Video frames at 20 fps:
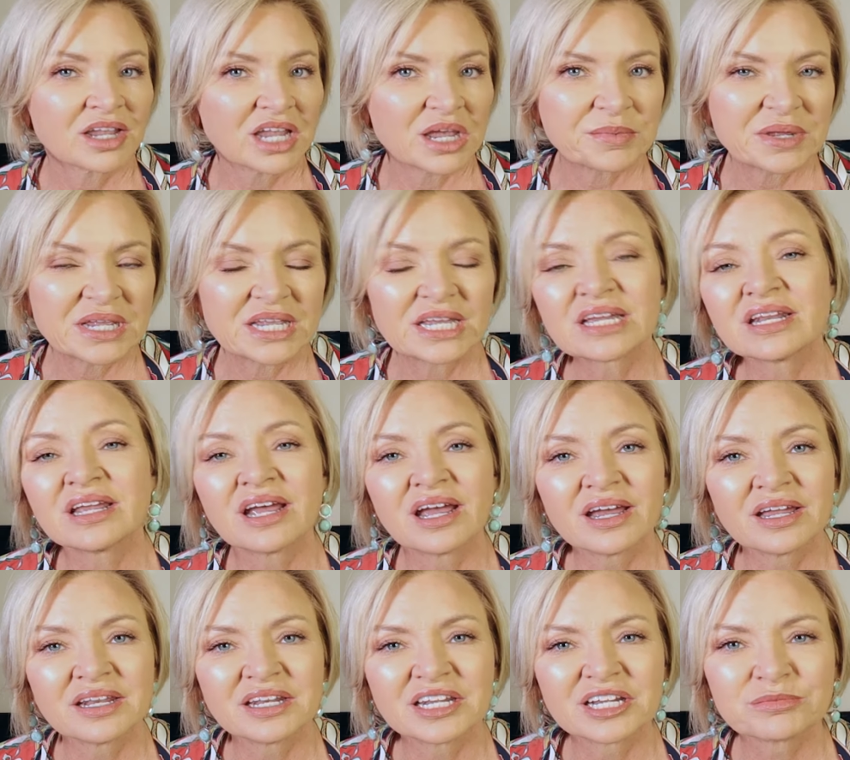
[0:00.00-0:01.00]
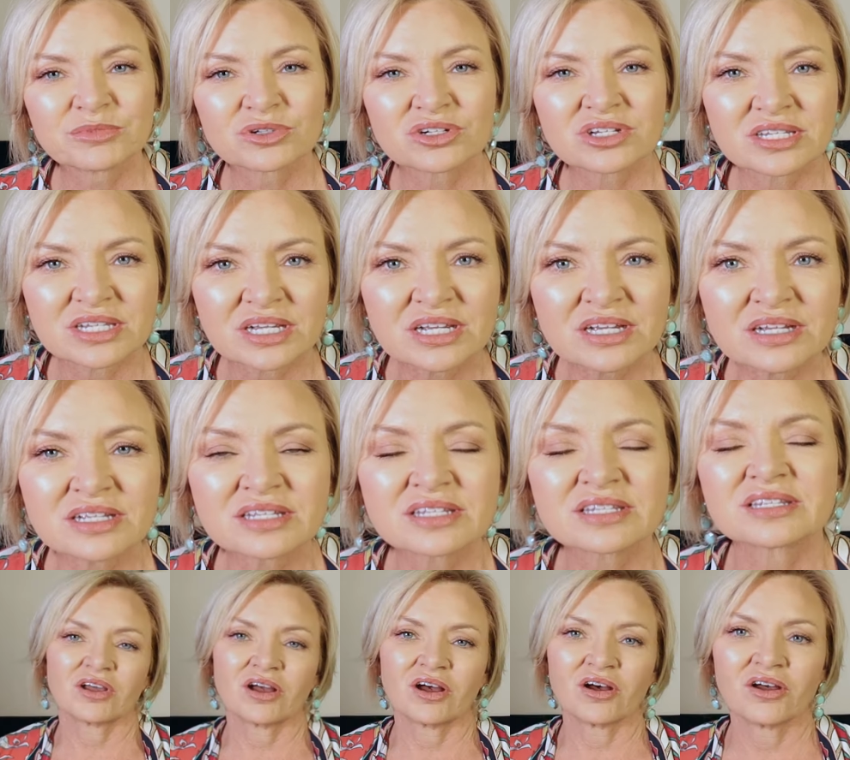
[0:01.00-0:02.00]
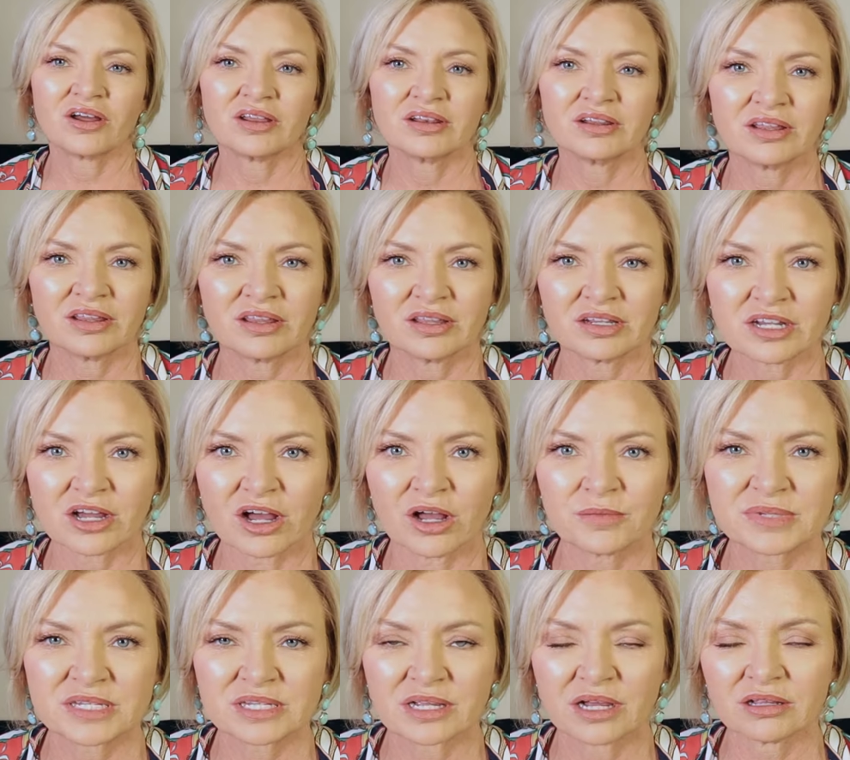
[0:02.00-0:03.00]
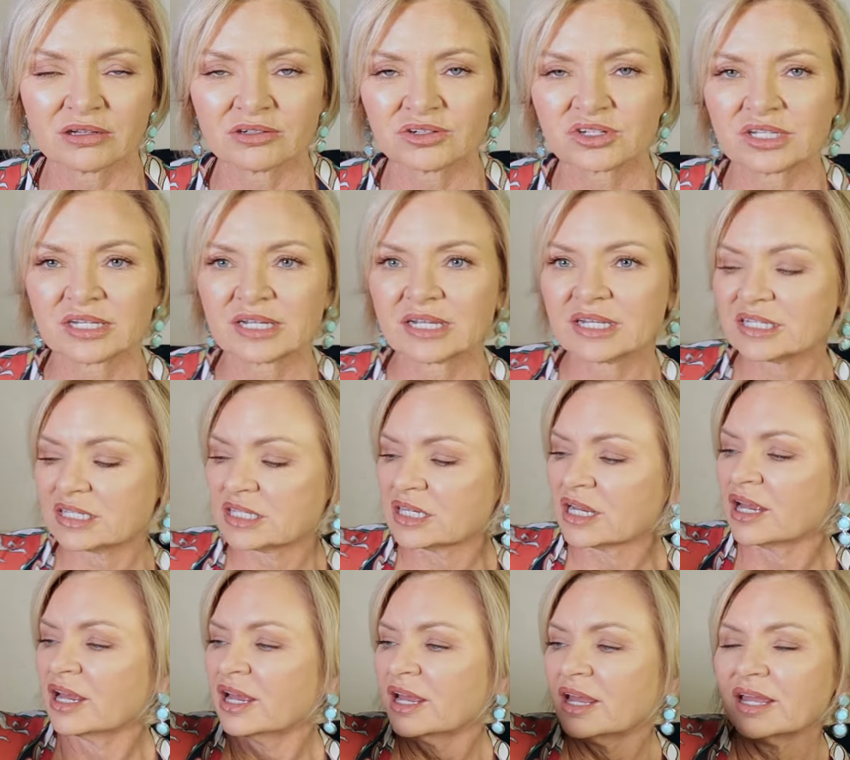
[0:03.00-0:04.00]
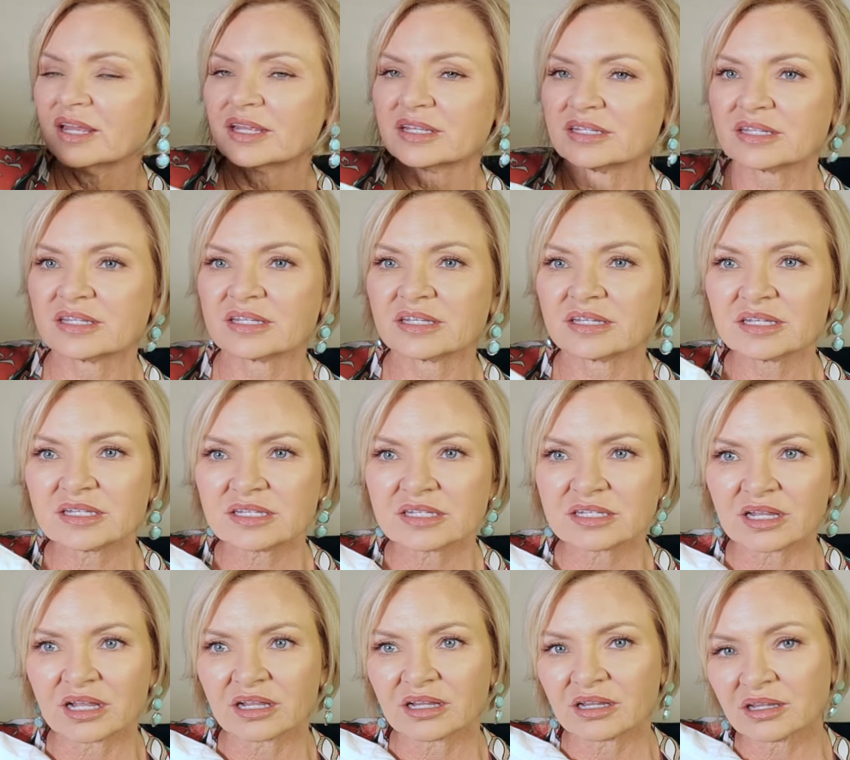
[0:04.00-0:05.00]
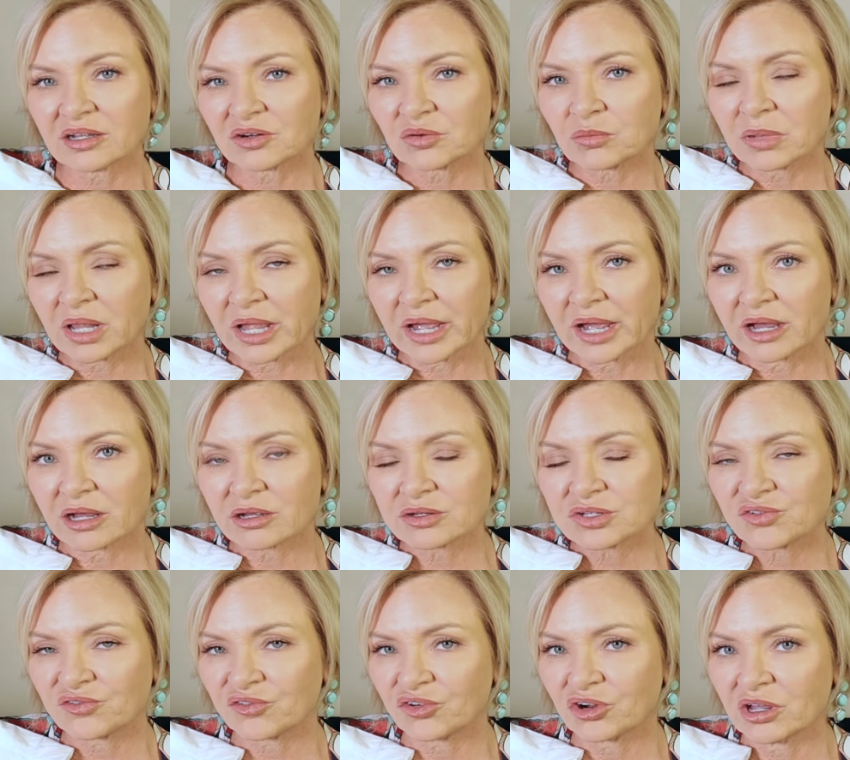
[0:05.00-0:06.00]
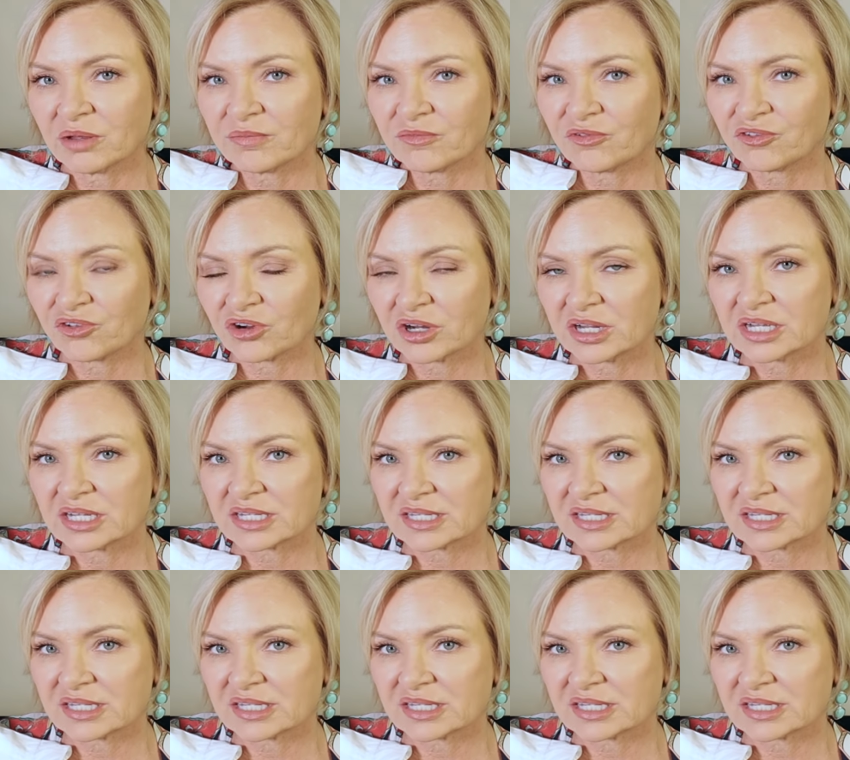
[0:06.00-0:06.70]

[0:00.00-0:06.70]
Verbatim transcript: Coming in at number six on the top sellers list is this little blouse from Free